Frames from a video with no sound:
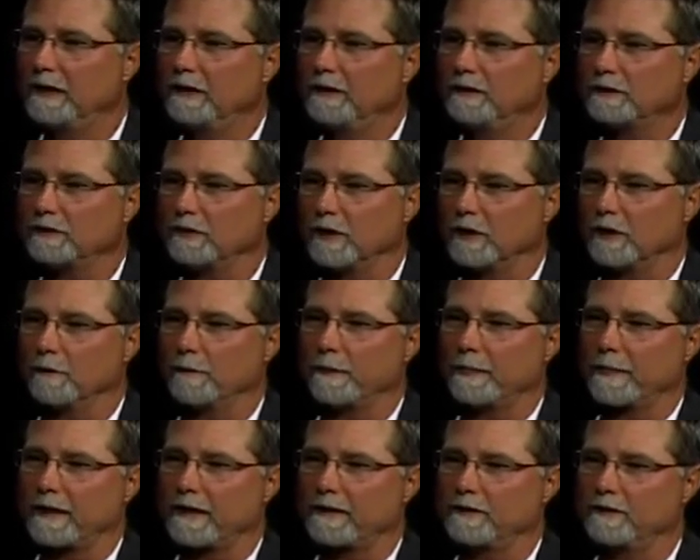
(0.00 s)
So
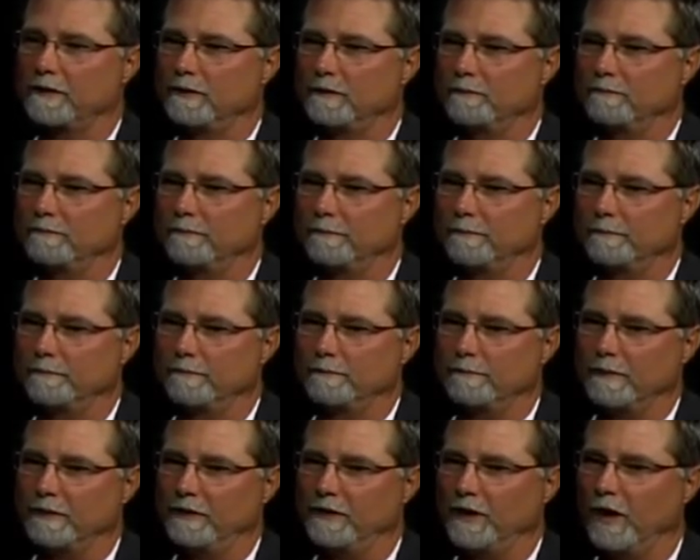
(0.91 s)

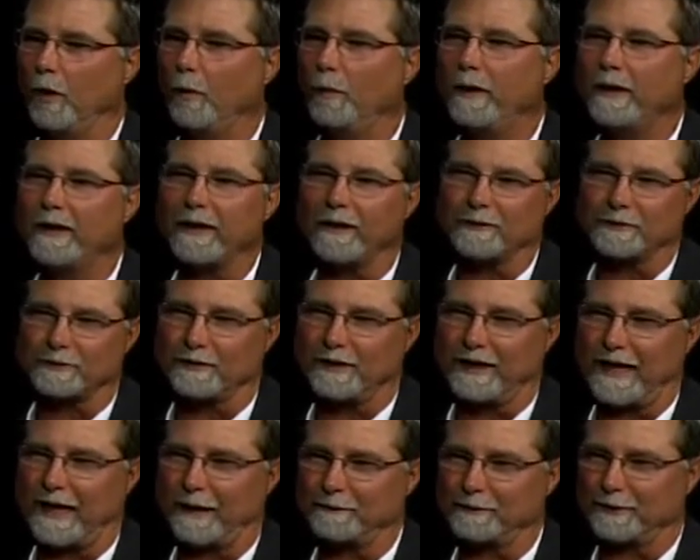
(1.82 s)
knowing our
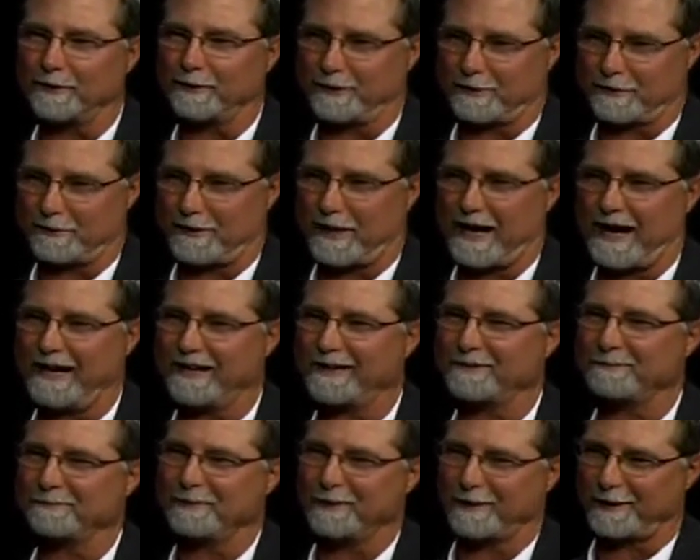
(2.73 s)
slab's going to crack
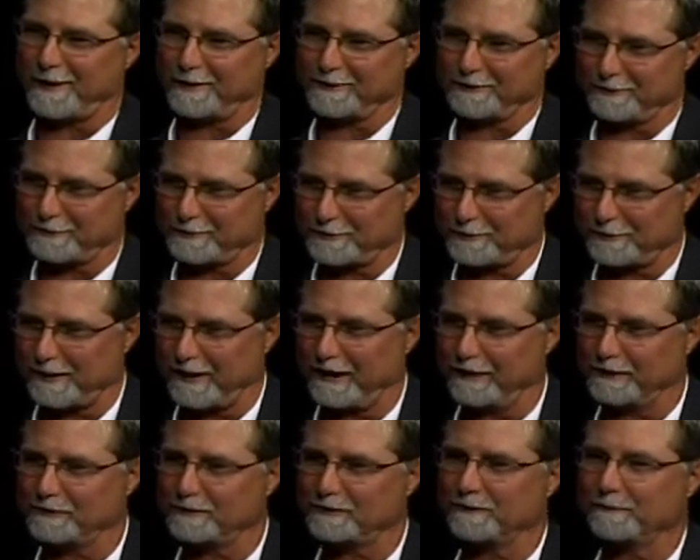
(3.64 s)
because of
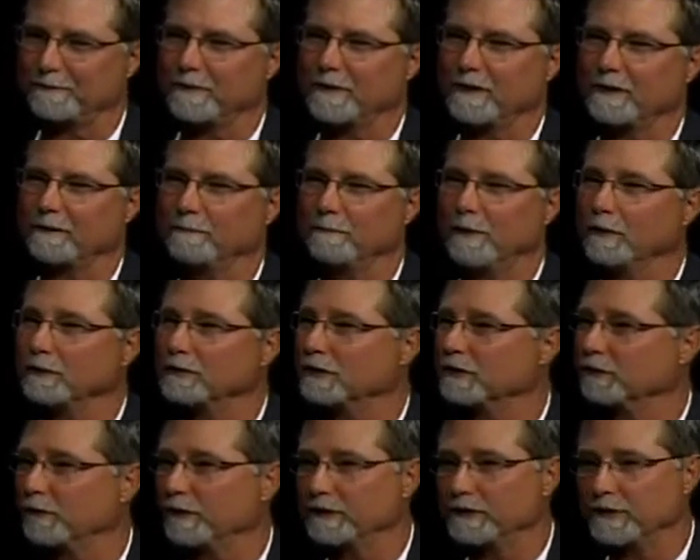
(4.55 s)
stress, most
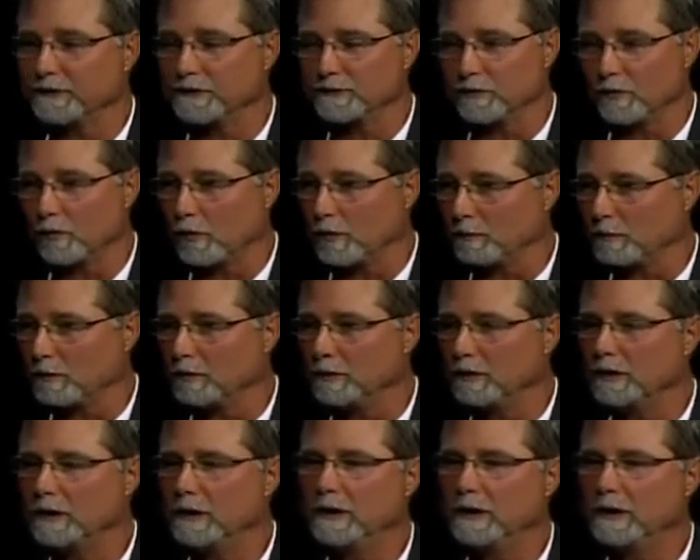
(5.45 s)
of which is normal,